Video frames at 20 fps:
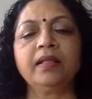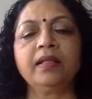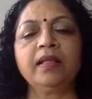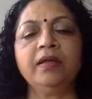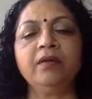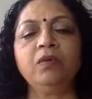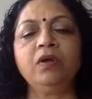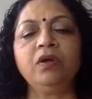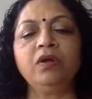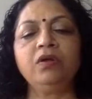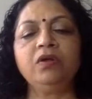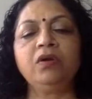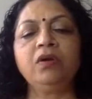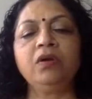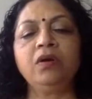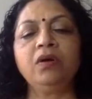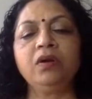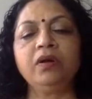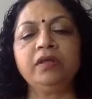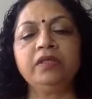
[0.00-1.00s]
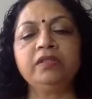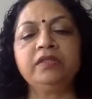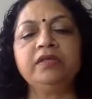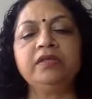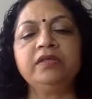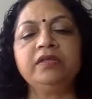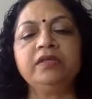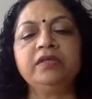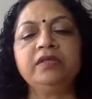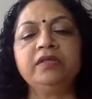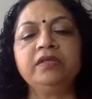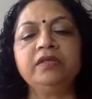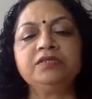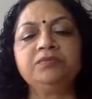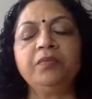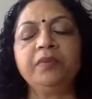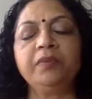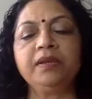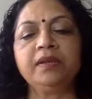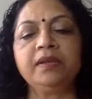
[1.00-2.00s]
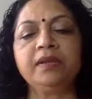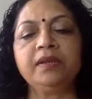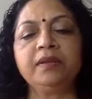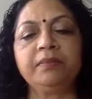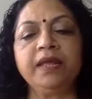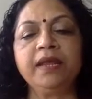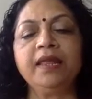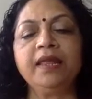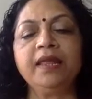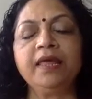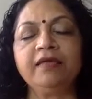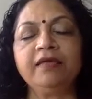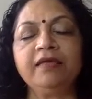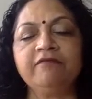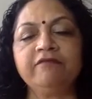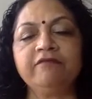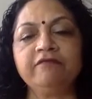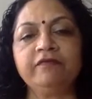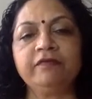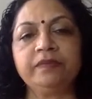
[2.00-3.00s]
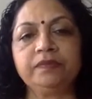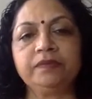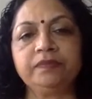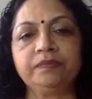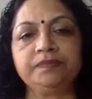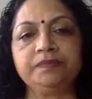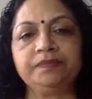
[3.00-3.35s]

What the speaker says: I want to honor this moment in my life.